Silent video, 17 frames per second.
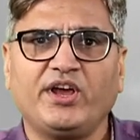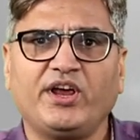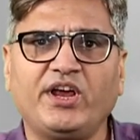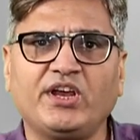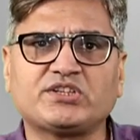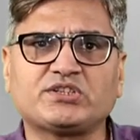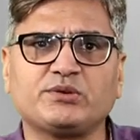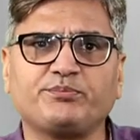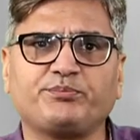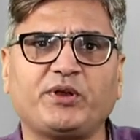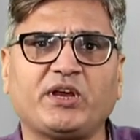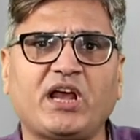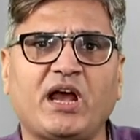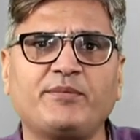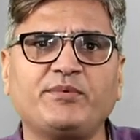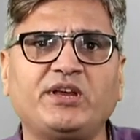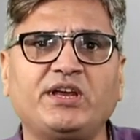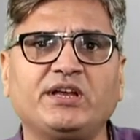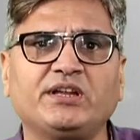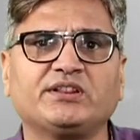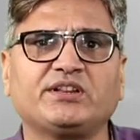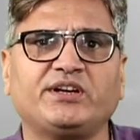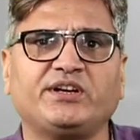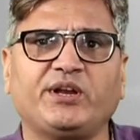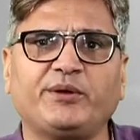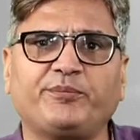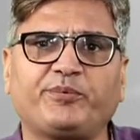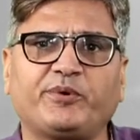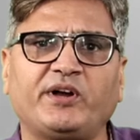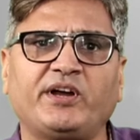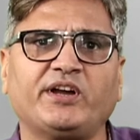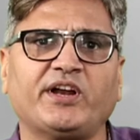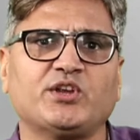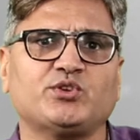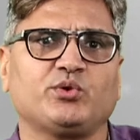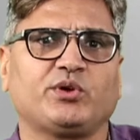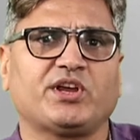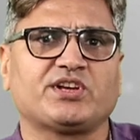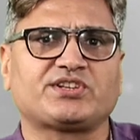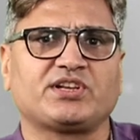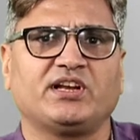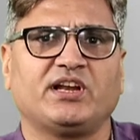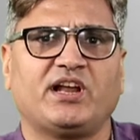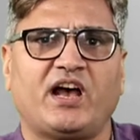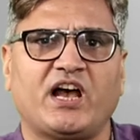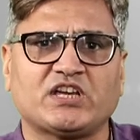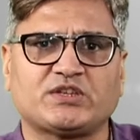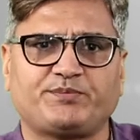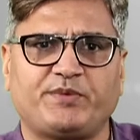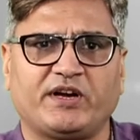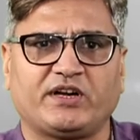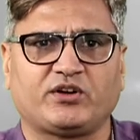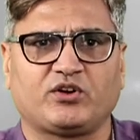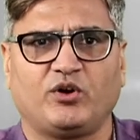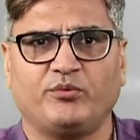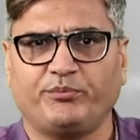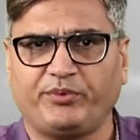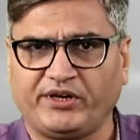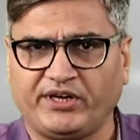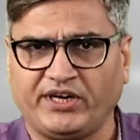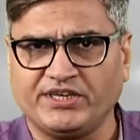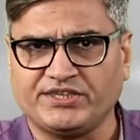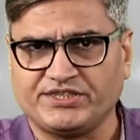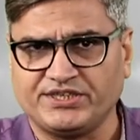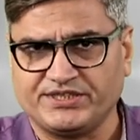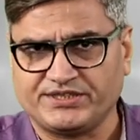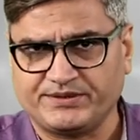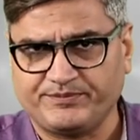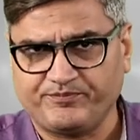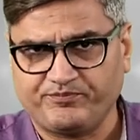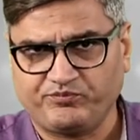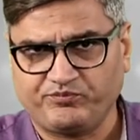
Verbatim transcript: is becoming the different educational aspect competencies.